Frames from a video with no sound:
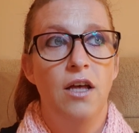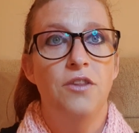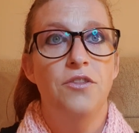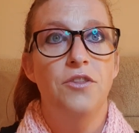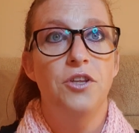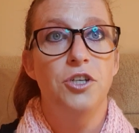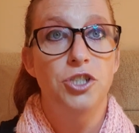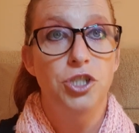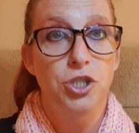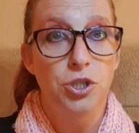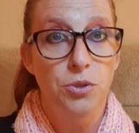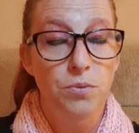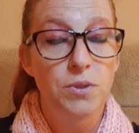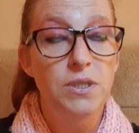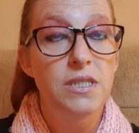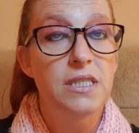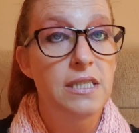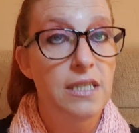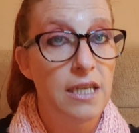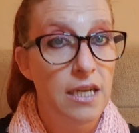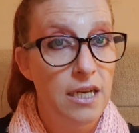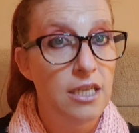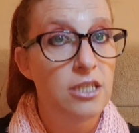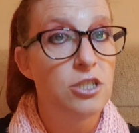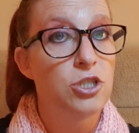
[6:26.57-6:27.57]
that she was
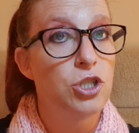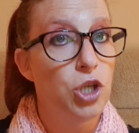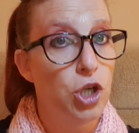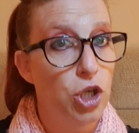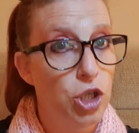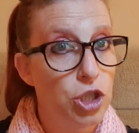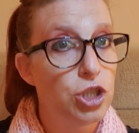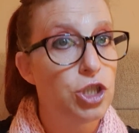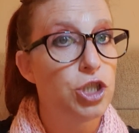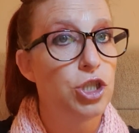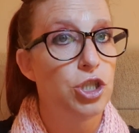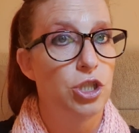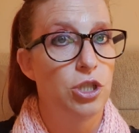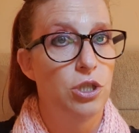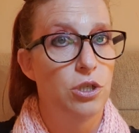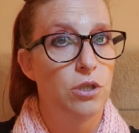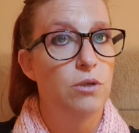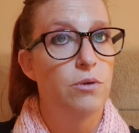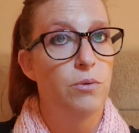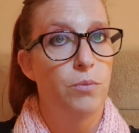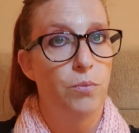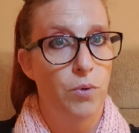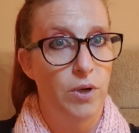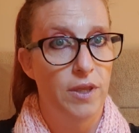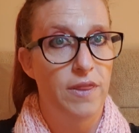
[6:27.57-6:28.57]
still in touch
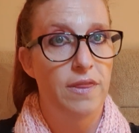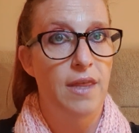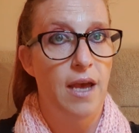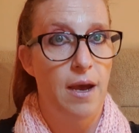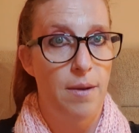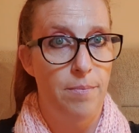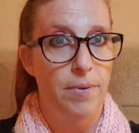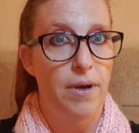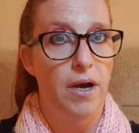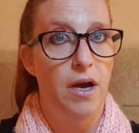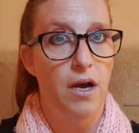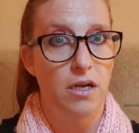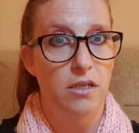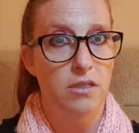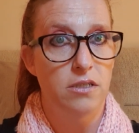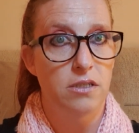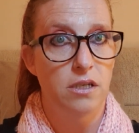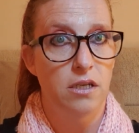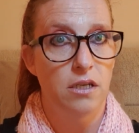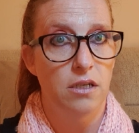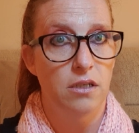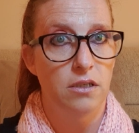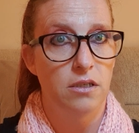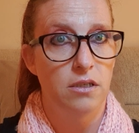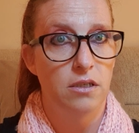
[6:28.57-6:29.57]
with that
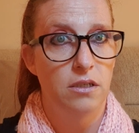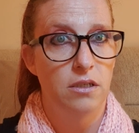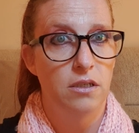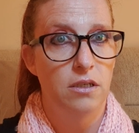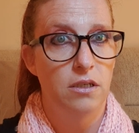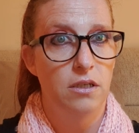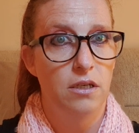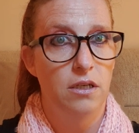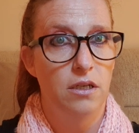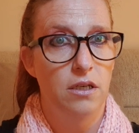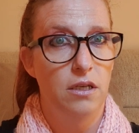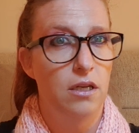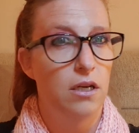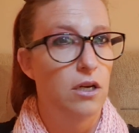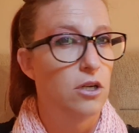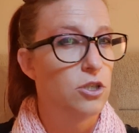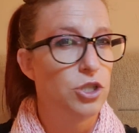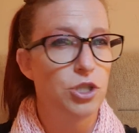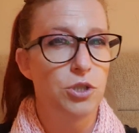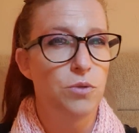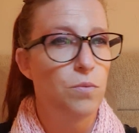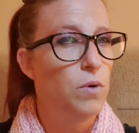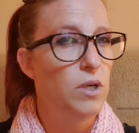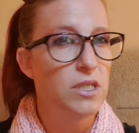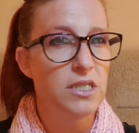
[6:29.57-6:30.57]
person. You know,
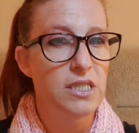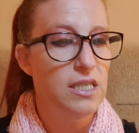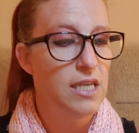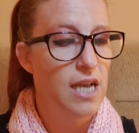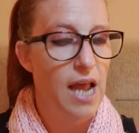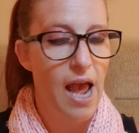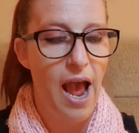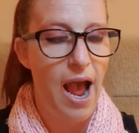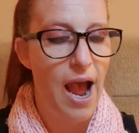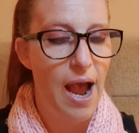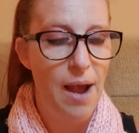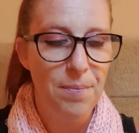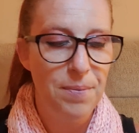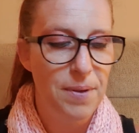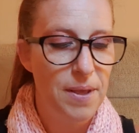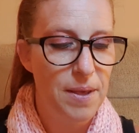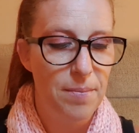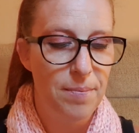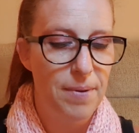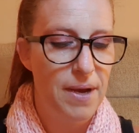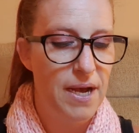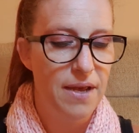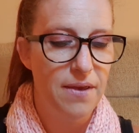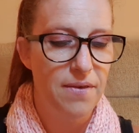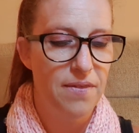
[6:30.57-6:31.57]
she wasn't happy
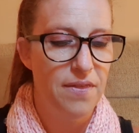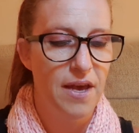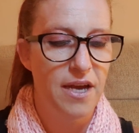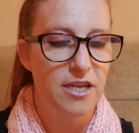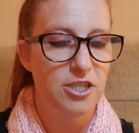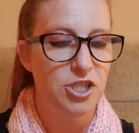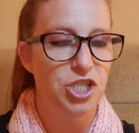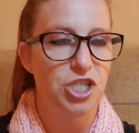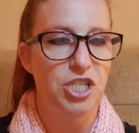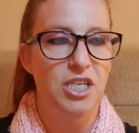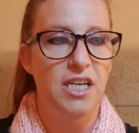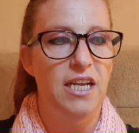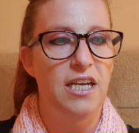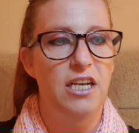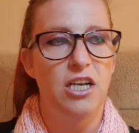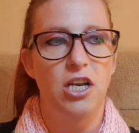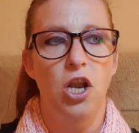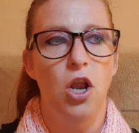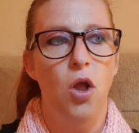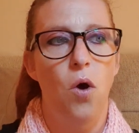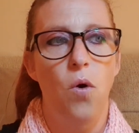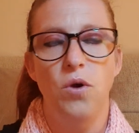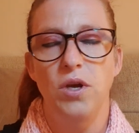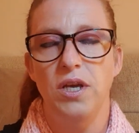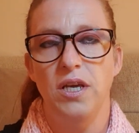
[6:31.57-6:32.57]
about that. She didn't
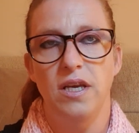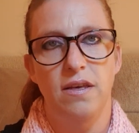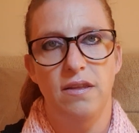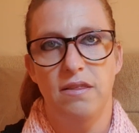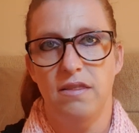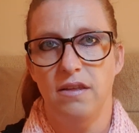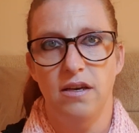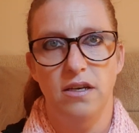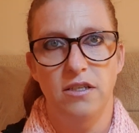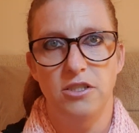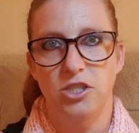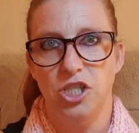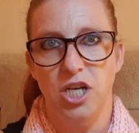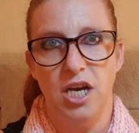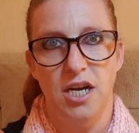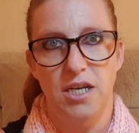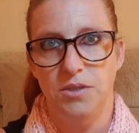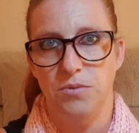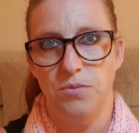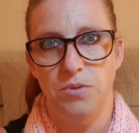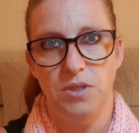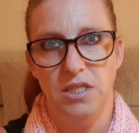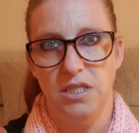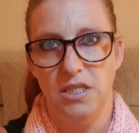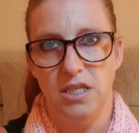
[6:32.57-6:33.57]
like that
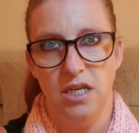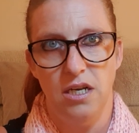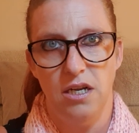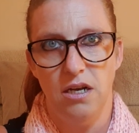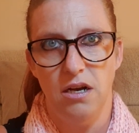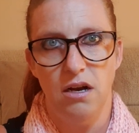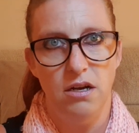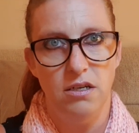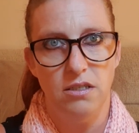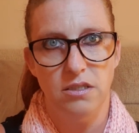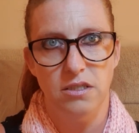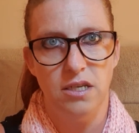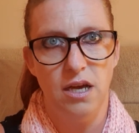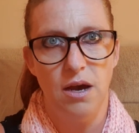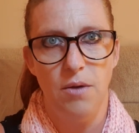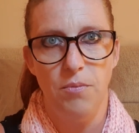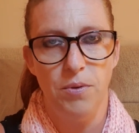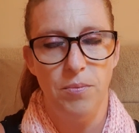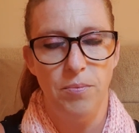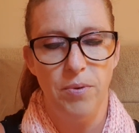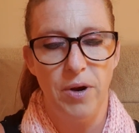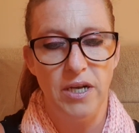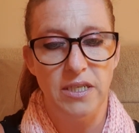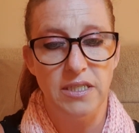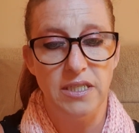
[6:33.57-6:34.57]
Jade was still in contact
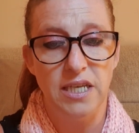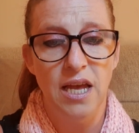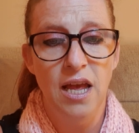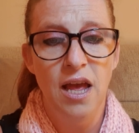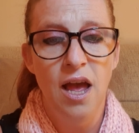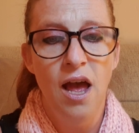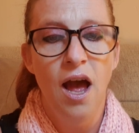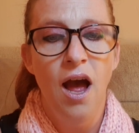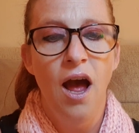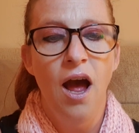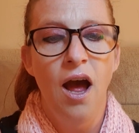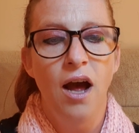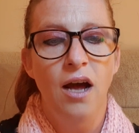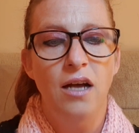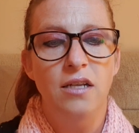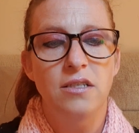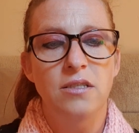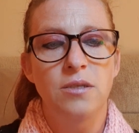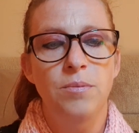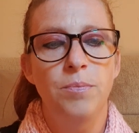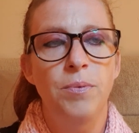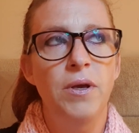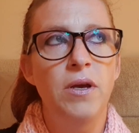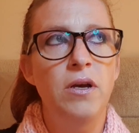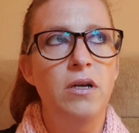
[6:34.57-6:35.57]
with Brandy. And
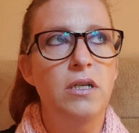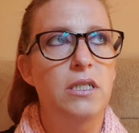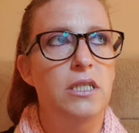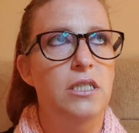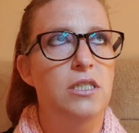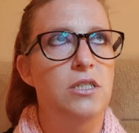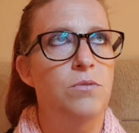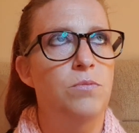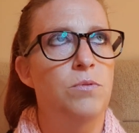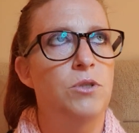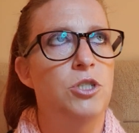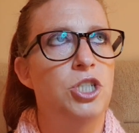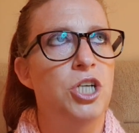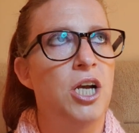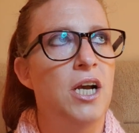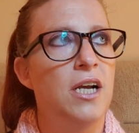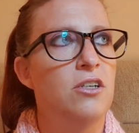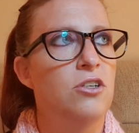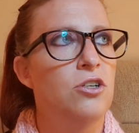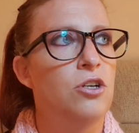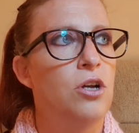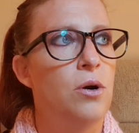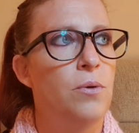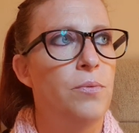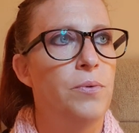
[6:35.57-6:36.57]
to be honest, with Jade
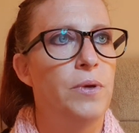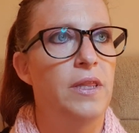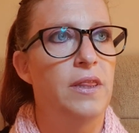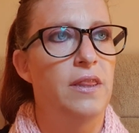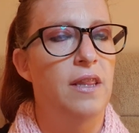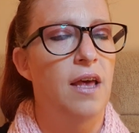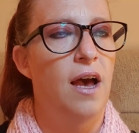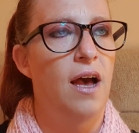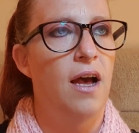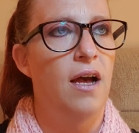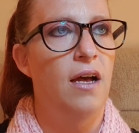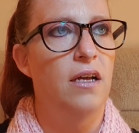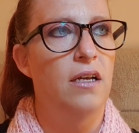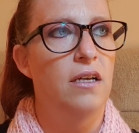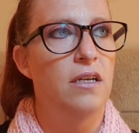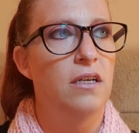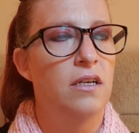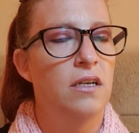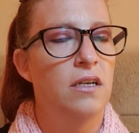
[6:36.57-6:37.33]
knowing that,